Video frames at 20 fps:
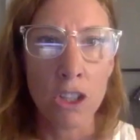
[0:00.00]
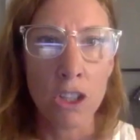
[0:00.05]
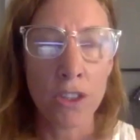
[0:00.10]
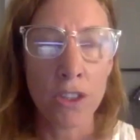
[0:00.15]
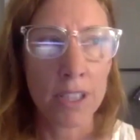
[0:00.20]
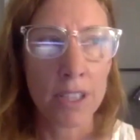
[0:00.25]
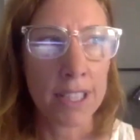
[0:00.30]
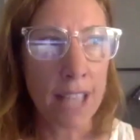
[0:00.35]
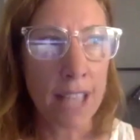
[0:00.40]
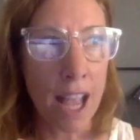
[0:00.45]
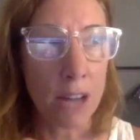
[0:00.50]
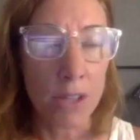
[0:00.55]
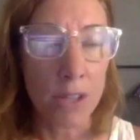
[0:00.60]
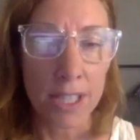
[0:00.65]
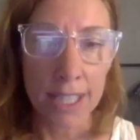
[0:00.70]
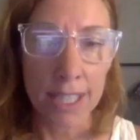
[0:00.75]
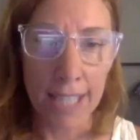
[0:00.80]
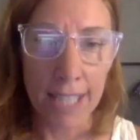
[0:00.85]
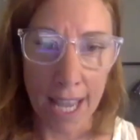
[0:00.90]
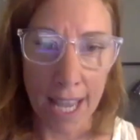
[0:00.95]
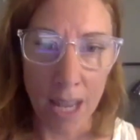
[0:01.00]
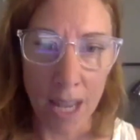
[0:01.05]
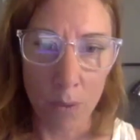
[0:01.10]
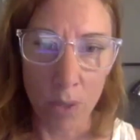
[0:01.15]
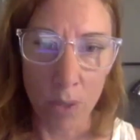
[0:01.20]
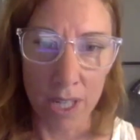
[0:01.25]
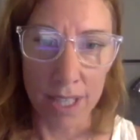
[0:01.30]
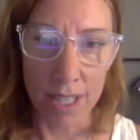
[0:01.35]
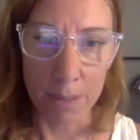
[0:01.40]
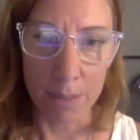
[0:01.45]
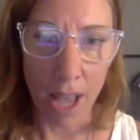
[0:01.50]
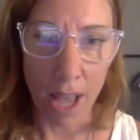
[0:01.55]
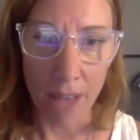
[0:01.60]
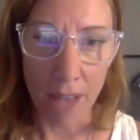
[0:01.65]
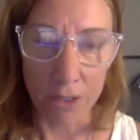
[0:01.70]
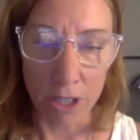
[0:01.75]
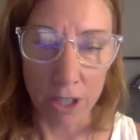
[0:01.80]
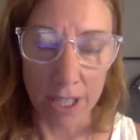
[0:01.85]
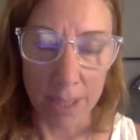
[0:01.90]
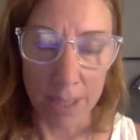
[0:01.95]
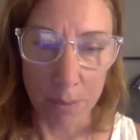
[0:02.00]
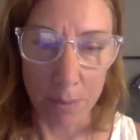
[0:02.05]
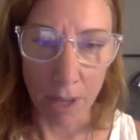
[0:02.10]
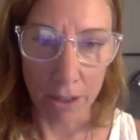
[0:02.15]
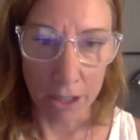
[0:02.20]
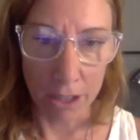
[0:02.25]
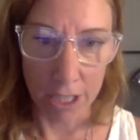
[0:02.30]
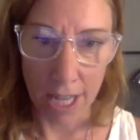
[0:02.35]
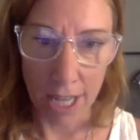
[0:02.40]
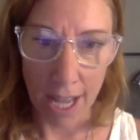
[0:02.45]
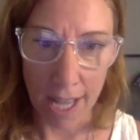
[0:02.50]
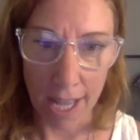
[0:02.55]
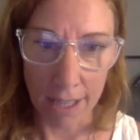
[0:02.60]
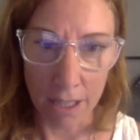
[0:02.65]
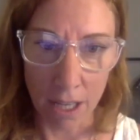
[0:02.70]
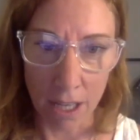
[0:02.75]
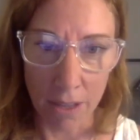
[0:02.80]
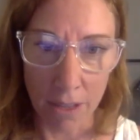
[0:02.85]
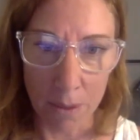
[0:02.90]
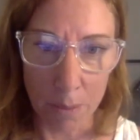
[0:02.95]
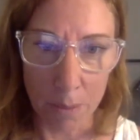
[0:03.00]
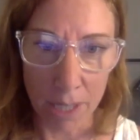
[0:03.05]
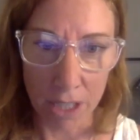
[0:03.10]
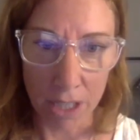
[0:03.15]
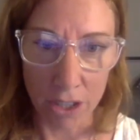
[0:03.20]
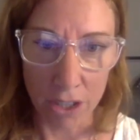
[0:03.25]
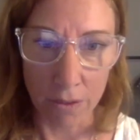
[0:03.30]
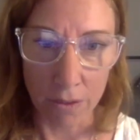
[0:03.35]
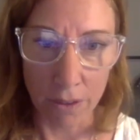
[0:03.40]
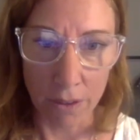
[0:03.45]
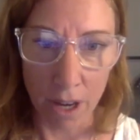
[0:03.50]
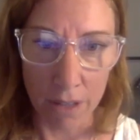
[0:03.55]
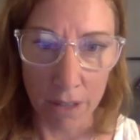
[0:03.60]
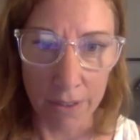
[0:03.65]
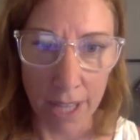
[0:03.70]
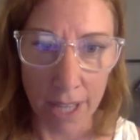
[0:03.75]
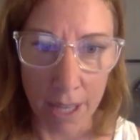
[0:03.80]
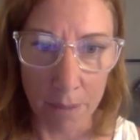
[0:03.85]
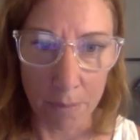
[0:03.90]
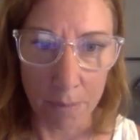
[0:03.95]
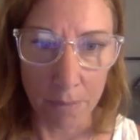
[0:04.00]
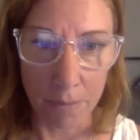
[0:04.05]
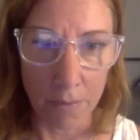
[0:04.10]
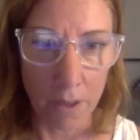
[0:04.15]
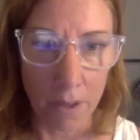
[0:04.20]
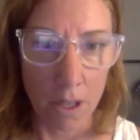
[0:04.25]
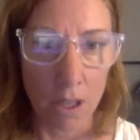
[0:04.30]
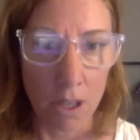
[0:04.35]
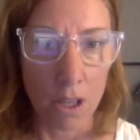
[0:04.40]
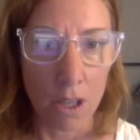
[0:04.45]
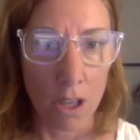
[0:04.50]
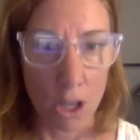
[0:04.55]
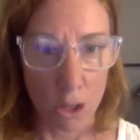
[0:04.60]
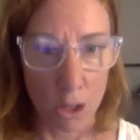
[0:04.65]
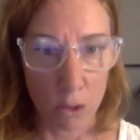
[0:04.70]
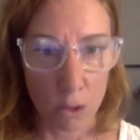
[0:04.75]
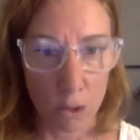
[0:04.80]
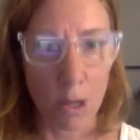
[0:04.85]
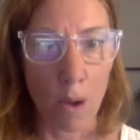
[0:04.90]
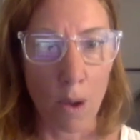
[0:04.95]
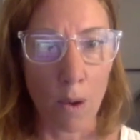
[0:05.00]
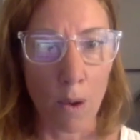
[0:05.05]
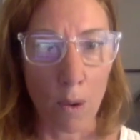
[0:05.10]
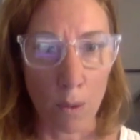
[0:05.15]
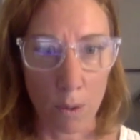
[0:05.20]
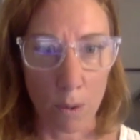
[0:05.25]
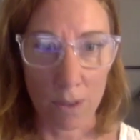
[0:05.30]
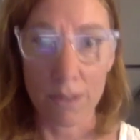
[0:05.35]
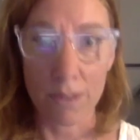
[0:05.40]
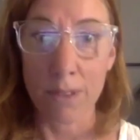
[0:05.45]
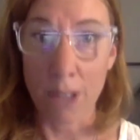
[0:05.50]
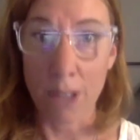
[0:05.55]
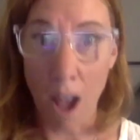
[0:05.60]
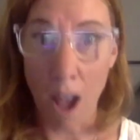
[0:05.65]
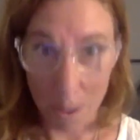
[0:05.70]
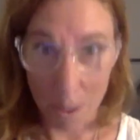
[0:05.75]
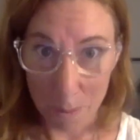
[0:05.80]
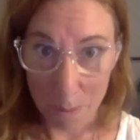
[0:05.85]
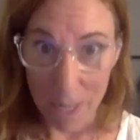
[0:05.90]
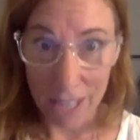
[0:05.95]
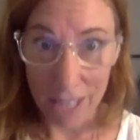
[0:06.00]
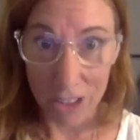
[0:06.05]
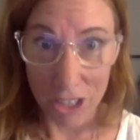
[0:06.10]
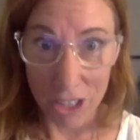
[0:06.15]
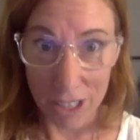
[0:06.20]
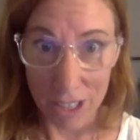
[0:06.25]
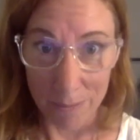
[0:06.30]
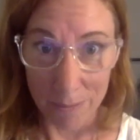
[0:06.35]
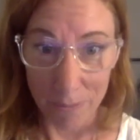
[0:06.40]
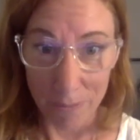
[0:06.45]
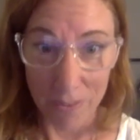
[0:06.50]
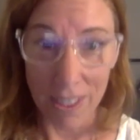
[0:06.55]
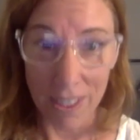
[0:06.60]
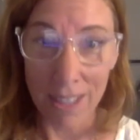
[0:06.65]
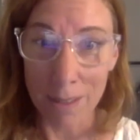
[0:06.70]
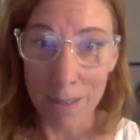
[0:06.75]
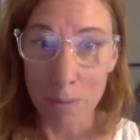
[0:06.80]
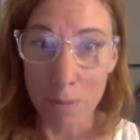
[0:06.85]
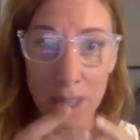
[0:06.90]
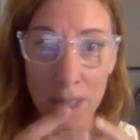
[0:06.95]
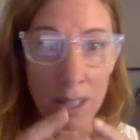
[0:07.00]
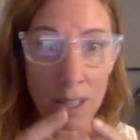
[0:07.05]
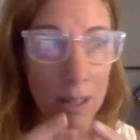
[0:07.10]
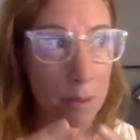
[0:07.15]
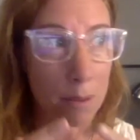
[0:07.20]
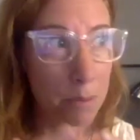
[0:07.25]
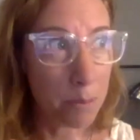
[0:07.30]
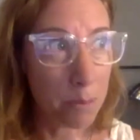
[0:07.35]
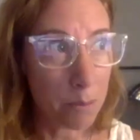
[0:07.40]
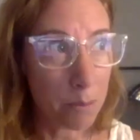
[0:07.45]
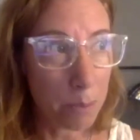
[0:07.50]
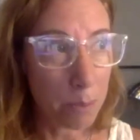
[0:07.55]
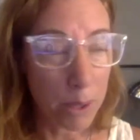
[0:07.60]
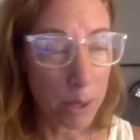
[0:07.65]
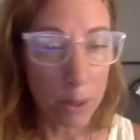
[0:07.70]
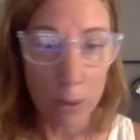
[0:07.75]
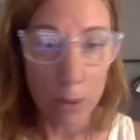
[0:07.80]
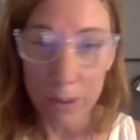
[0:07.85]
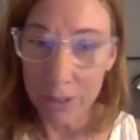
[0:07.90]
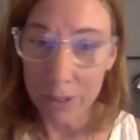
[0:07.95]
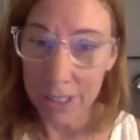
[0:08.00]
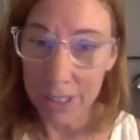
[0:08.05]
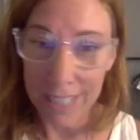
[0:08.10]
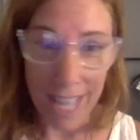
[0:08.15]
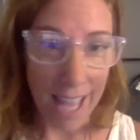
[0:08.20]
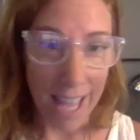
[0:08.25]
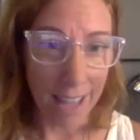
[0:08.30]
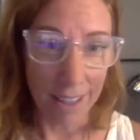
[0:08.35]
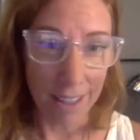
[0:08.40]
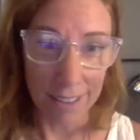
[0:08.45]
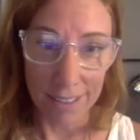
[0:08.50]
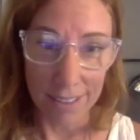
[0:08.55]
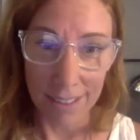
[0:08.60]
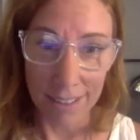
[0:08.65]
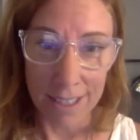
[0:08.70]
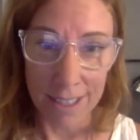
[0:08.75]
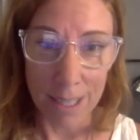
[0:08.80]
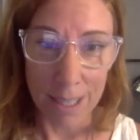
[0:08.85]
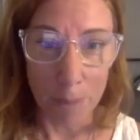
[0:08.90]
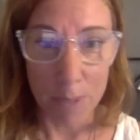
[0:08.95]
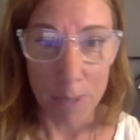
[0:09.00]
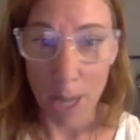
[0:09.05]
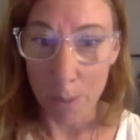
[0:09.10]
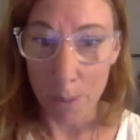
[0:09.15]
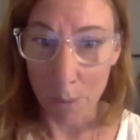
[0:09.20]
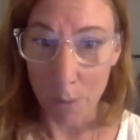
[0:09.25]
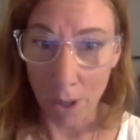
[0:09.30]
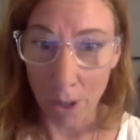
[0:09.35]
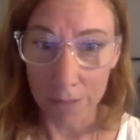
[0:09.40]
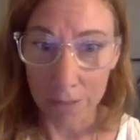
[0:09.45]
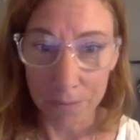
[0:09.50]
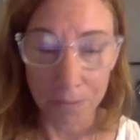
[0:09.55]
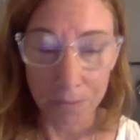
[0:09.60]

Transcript: sirens came after his mother died on the beach in front of him. So on the beach in a beautiful day in September,